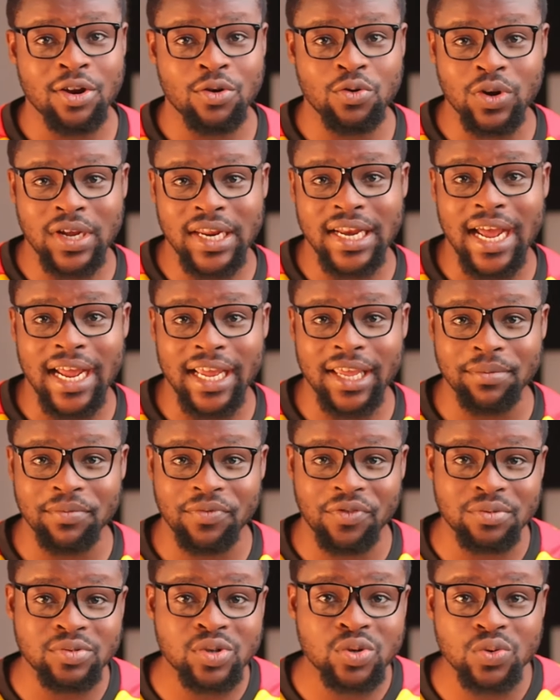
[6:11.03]
Looking at him
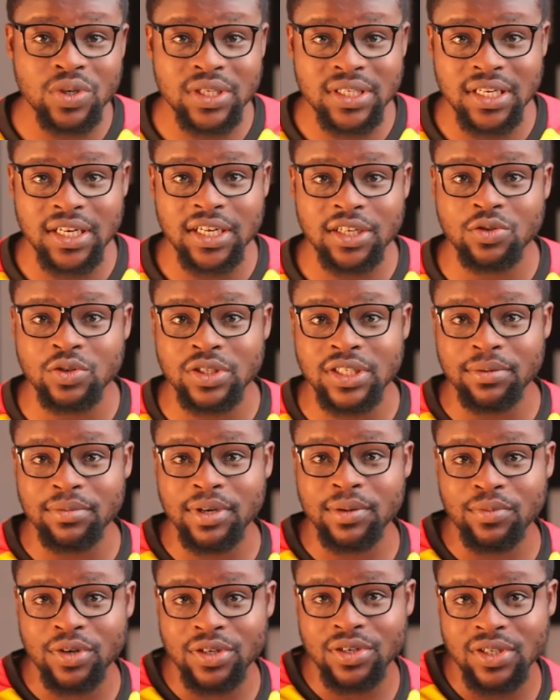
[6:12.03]
from Swiss league to
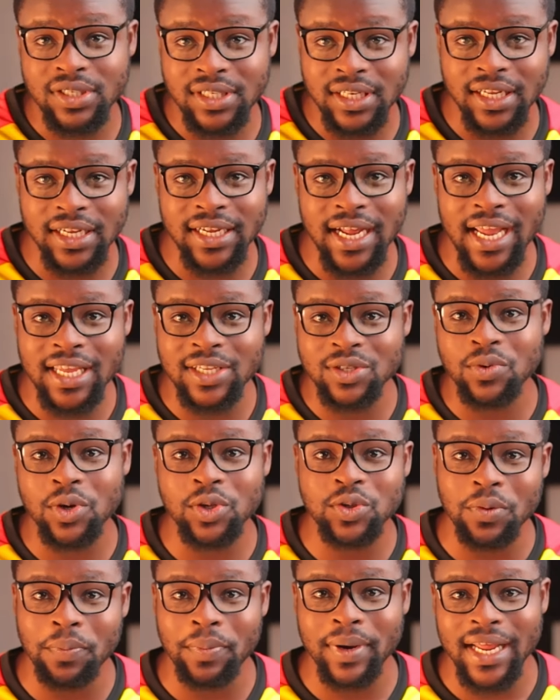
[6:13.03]
German Bundesliga, he's
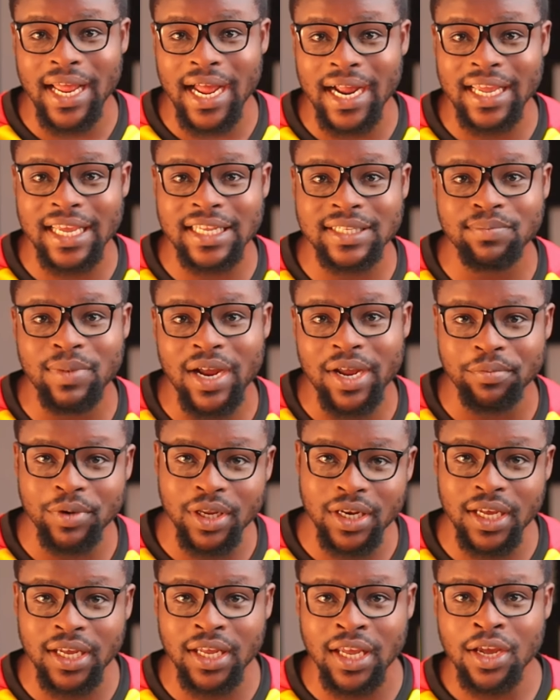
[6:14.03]
going to play against Bayern
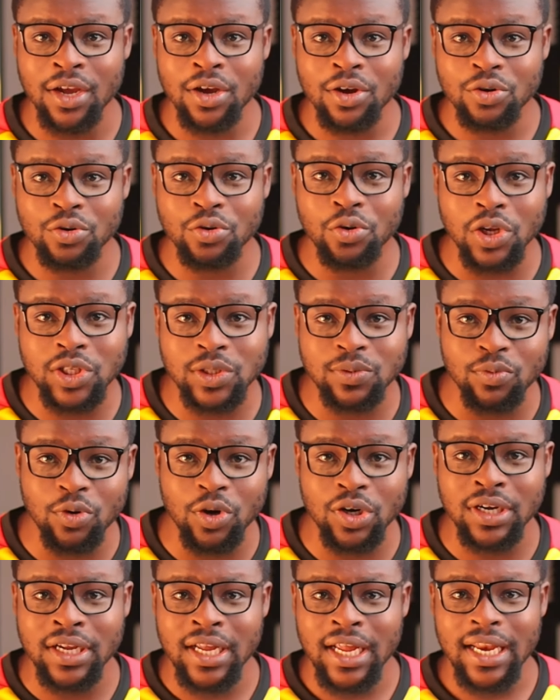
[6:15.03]
Munich,
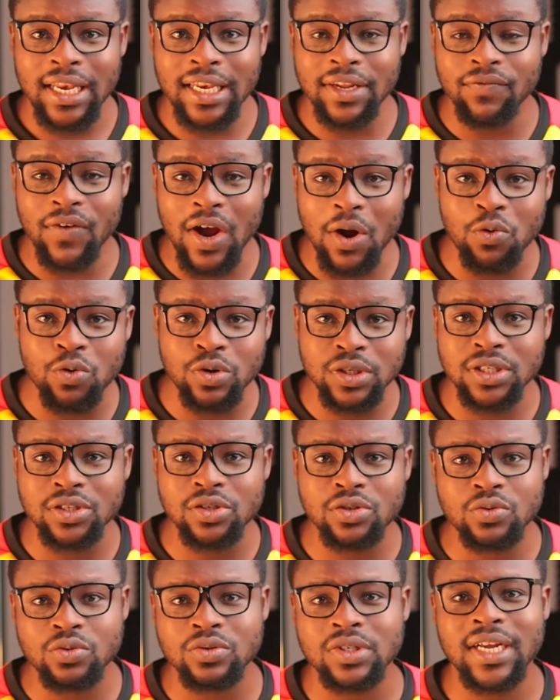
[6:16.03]
Dortmund,
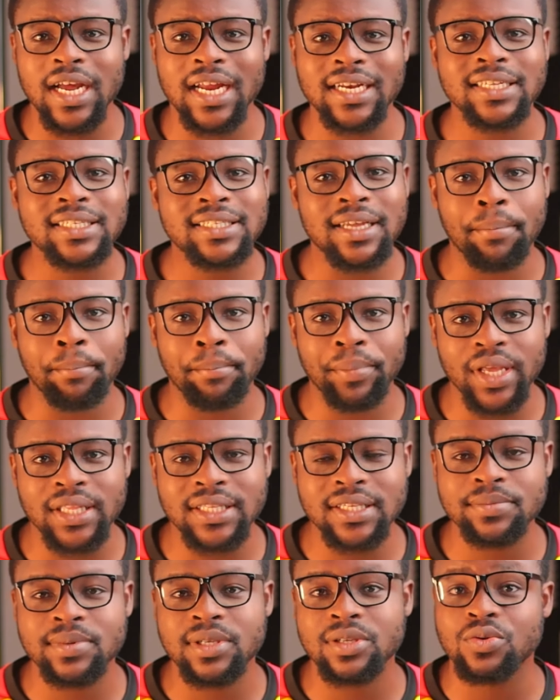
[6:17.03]
Leverkusen, Stuttgart. These are big
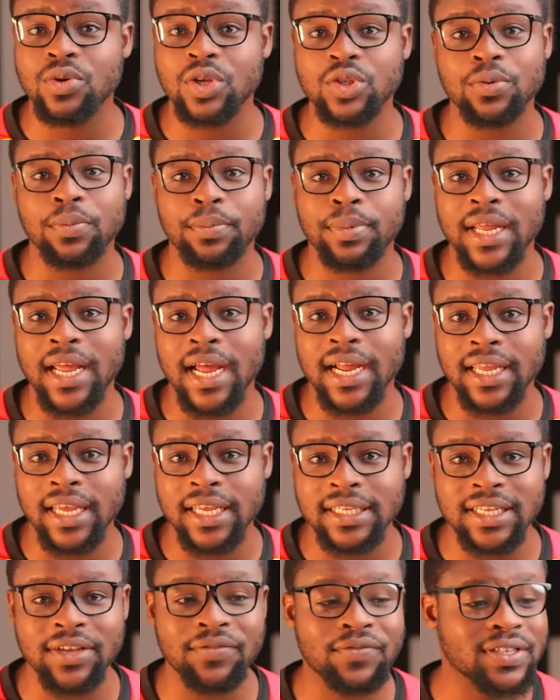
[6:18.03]
teams he's going to play
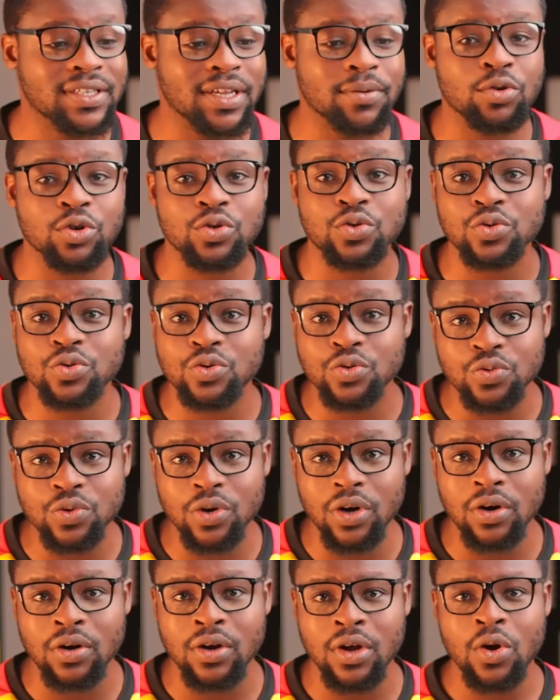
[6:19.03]
against. If he's able to do
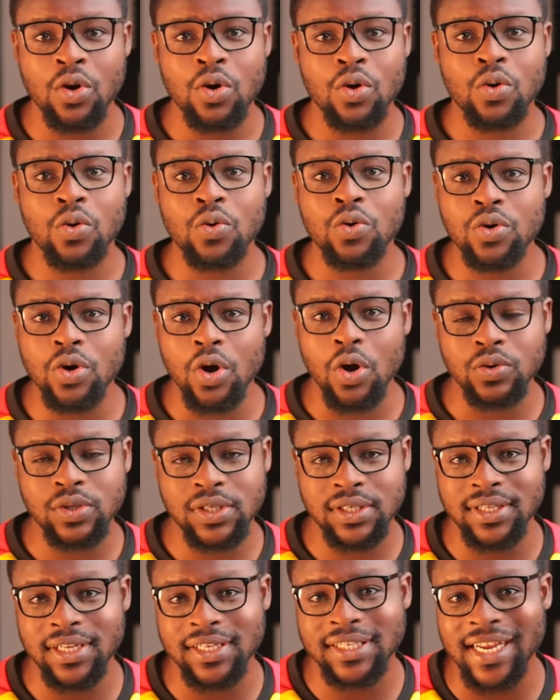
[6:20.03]
well, who
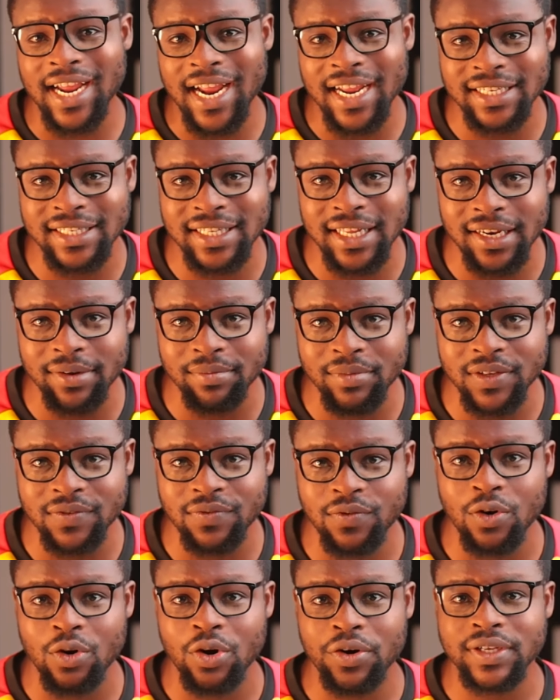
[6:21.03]
knows? The sky is the limit
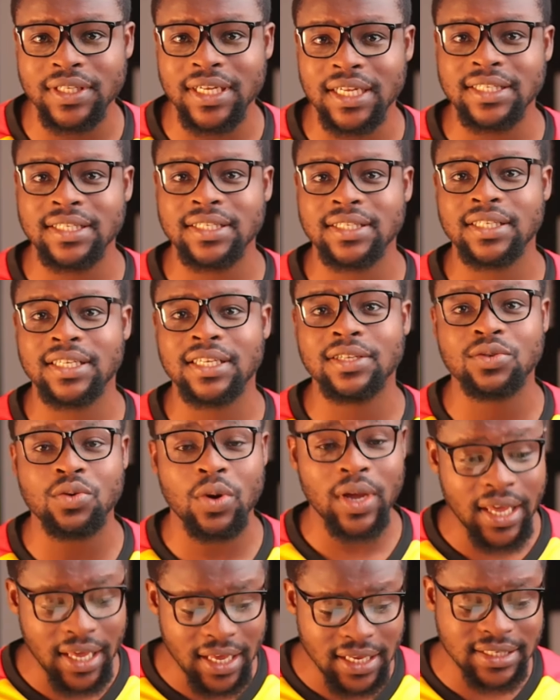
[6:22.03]
for Lawrence ati-zigi.
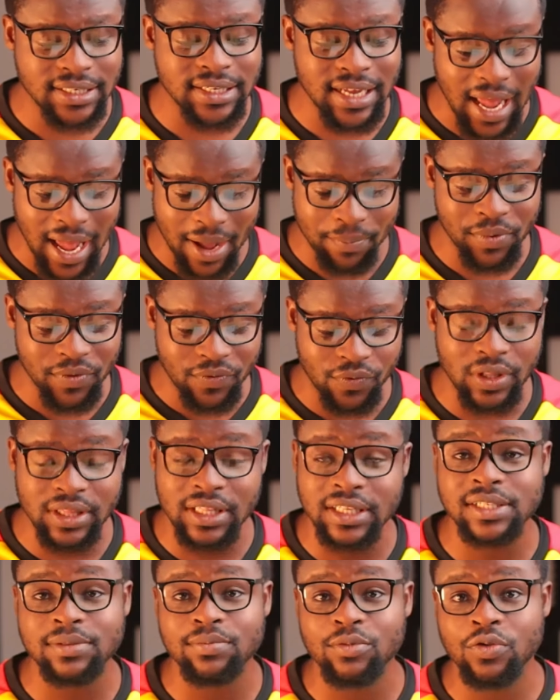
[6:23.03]
So he is happy for
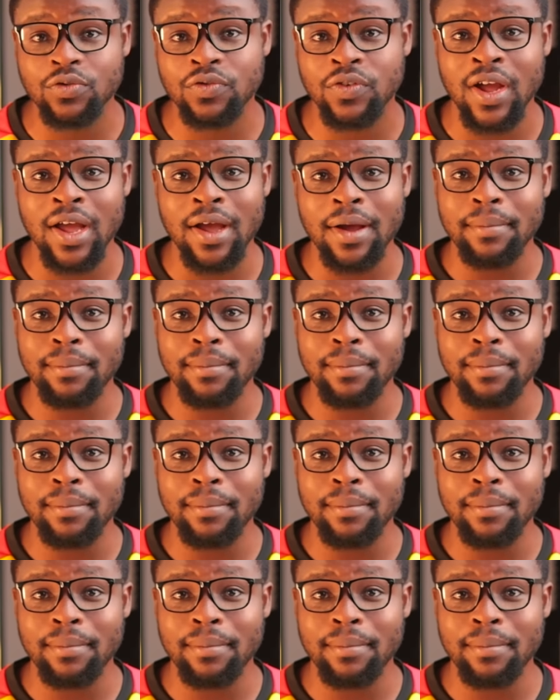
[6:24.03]
this move.